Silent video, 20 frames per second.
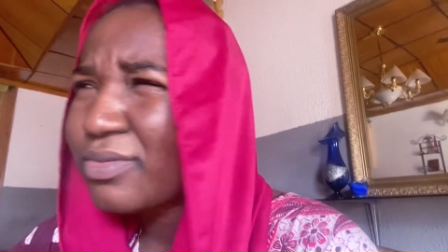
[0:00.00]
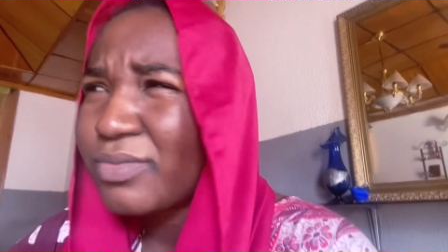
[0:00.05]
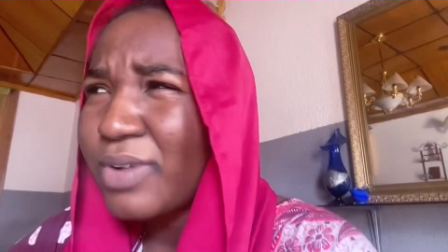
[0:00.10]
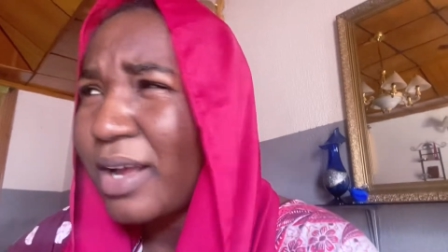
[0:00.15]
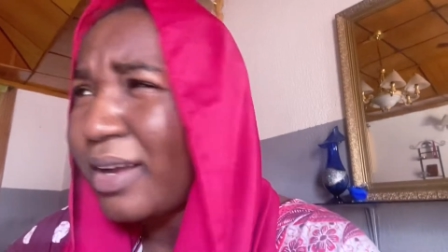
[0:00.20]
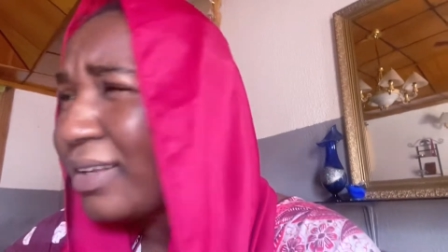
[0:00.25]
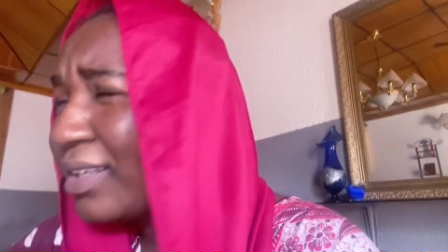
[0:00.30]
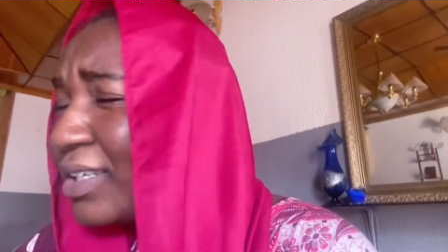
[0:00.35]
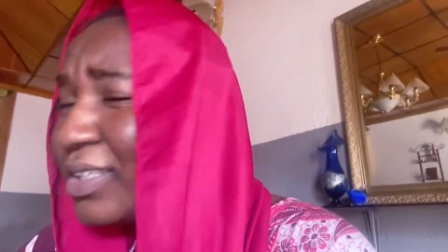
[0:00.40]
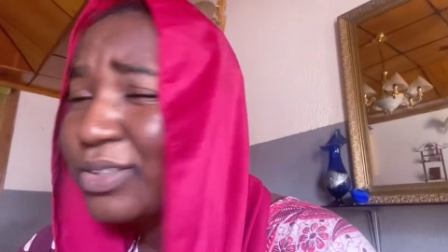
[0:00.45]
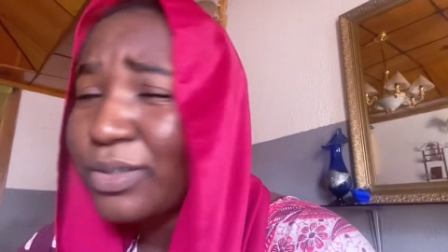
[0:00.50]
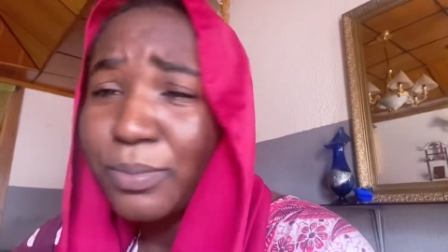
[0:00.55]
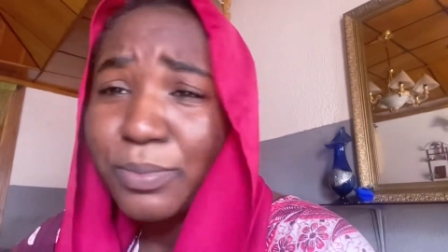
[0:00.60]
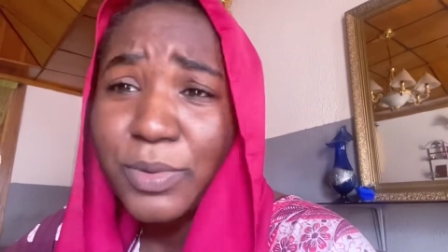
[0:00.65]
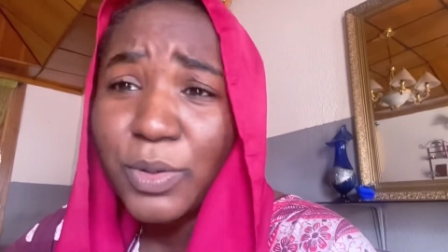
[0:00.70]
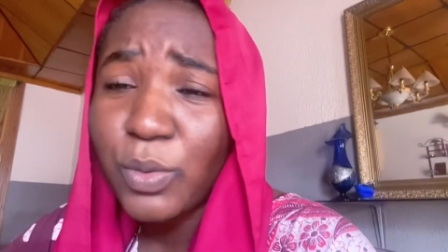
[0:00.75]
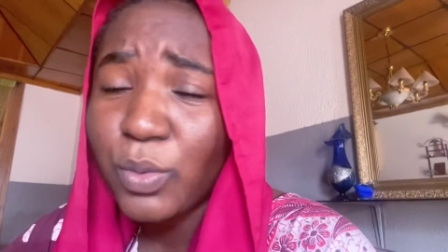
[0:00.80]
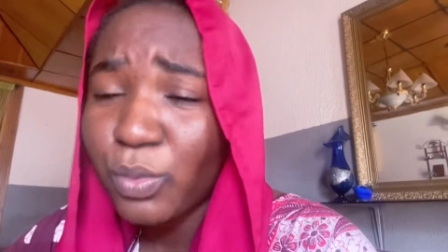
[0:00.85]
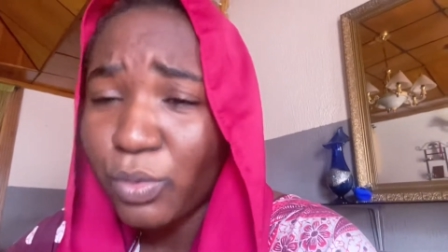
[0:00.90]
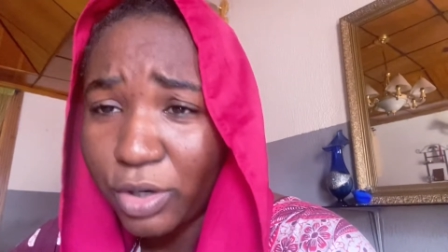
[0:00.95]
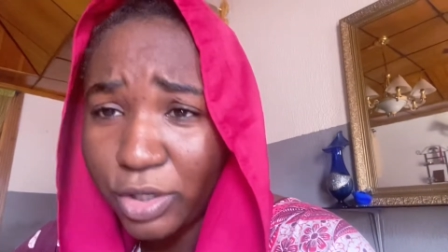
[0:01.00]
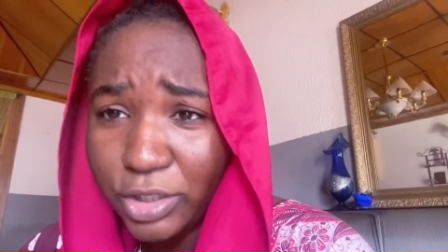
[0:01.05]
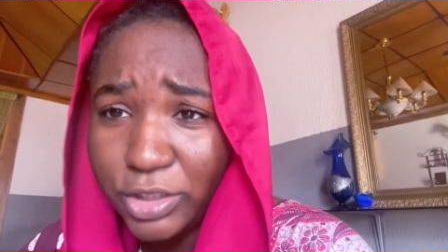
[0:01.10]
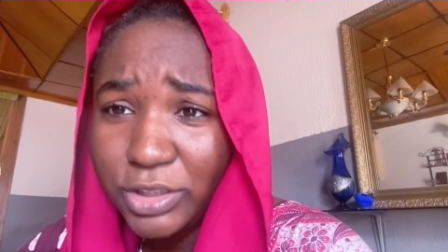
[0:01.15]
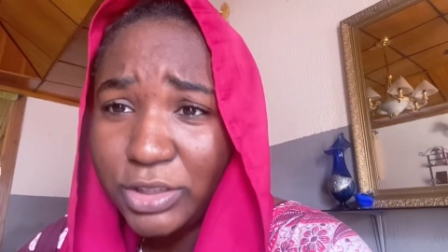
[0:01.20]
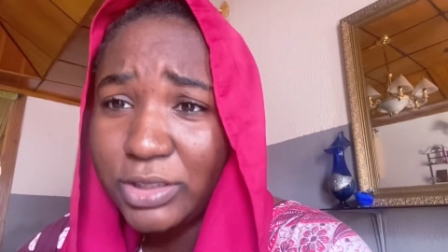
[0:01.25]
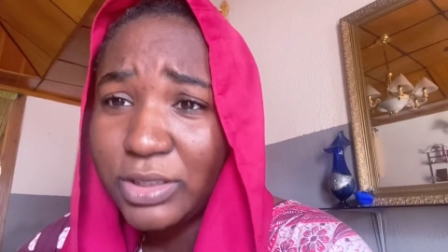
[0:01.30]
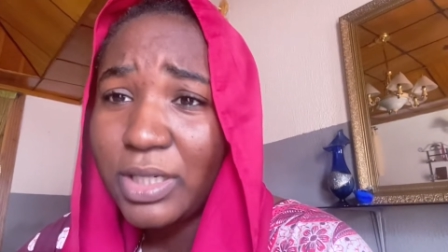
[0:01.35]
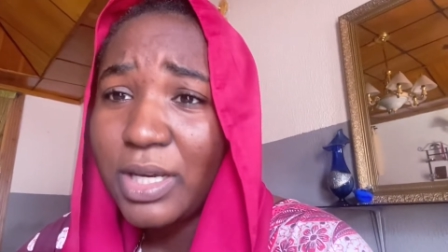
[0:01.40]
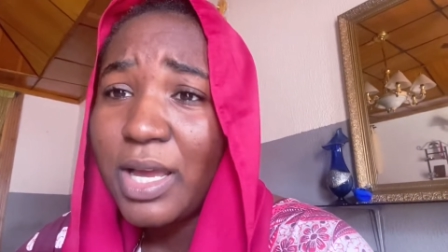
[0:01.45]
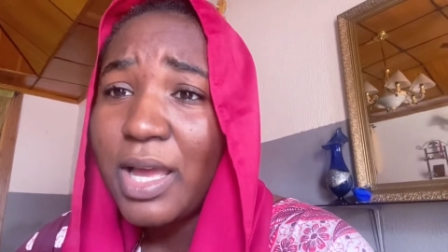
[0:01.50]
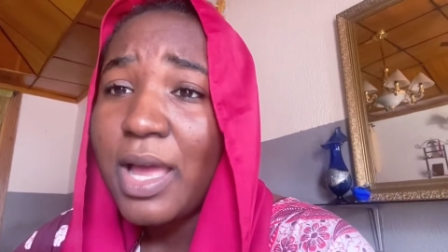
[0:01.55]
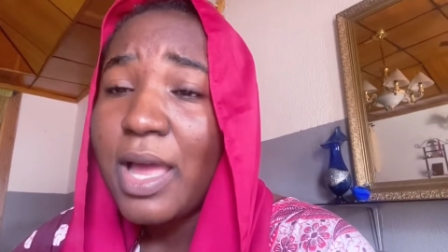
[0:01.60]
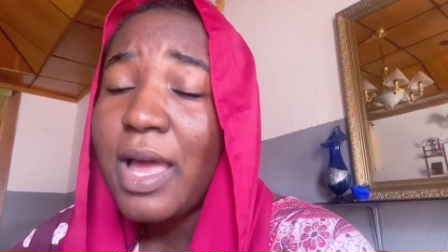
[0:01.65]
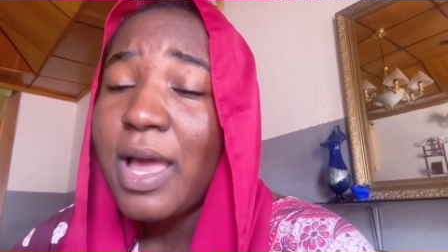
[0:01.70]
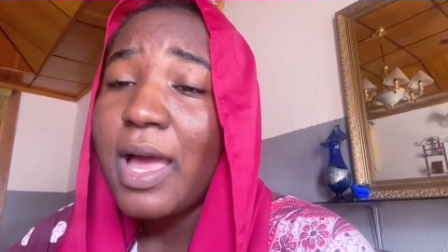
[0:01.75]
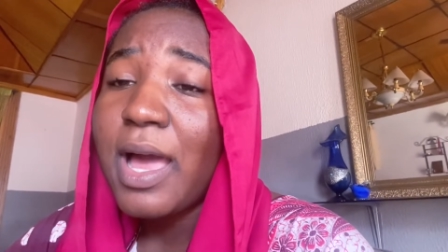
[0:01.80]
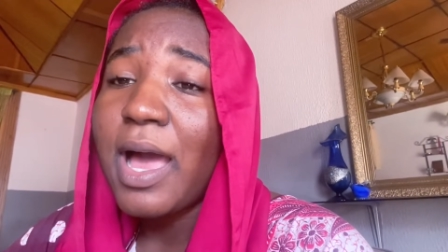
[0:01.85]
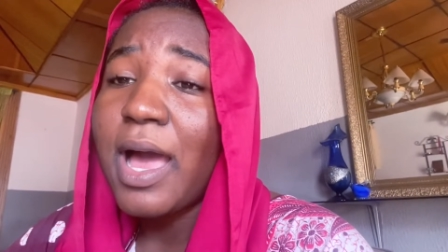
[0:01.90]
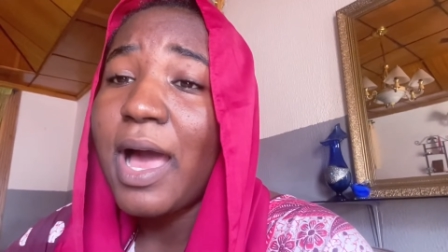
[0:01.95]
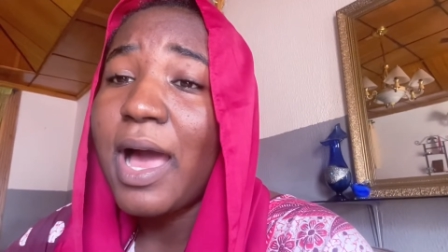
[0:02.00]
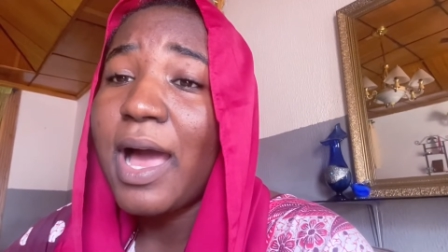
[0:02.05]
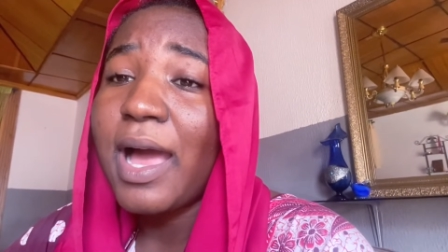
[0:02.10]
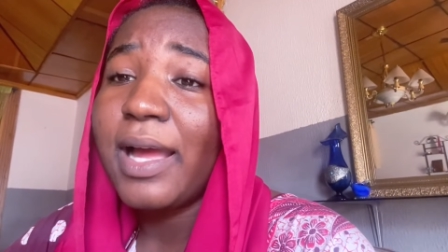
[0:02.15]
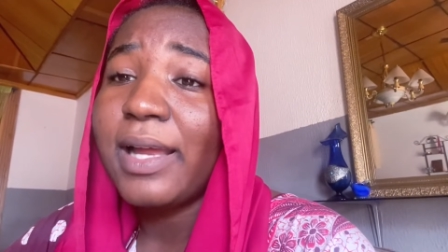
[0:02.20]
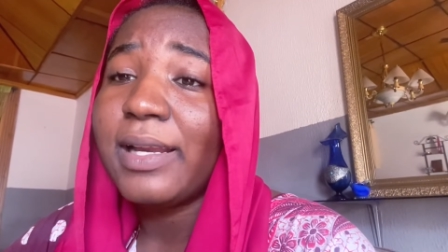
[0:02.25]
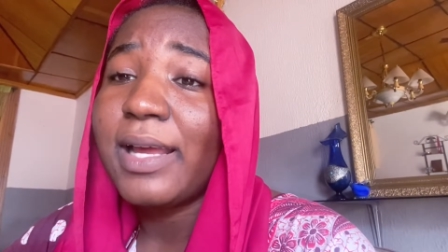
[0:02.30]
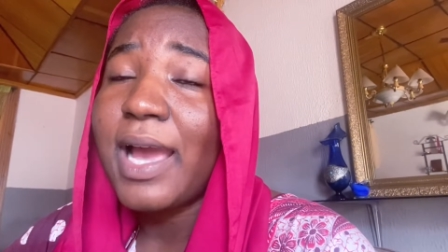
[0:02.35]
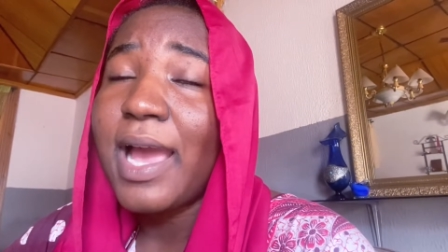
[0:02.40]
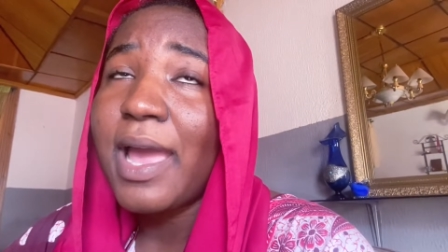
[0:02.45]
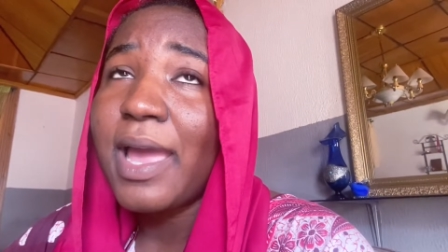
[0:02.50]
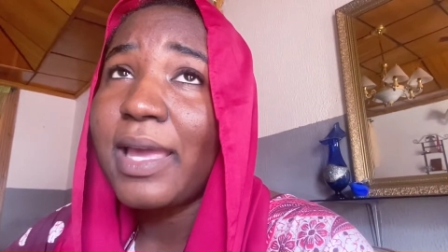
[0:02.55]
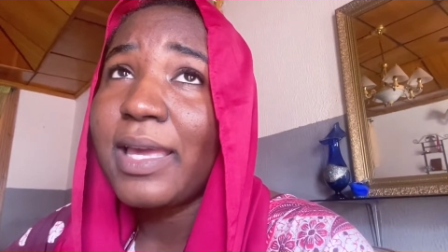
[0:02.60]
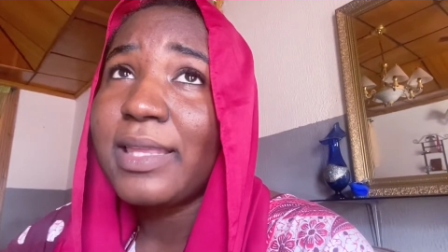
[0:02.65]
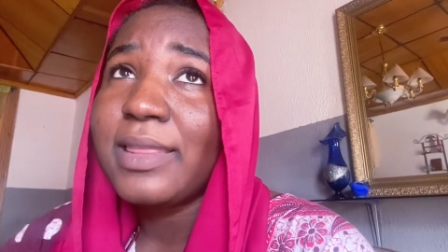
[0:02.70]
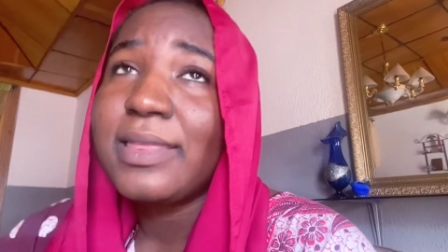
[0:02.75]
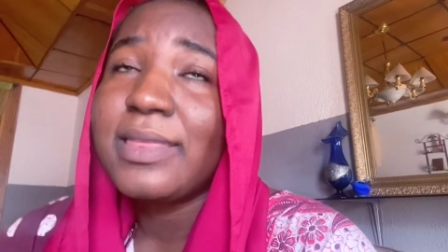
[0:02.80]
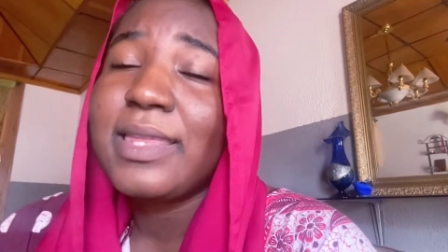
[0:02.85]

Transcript: acne something wash and i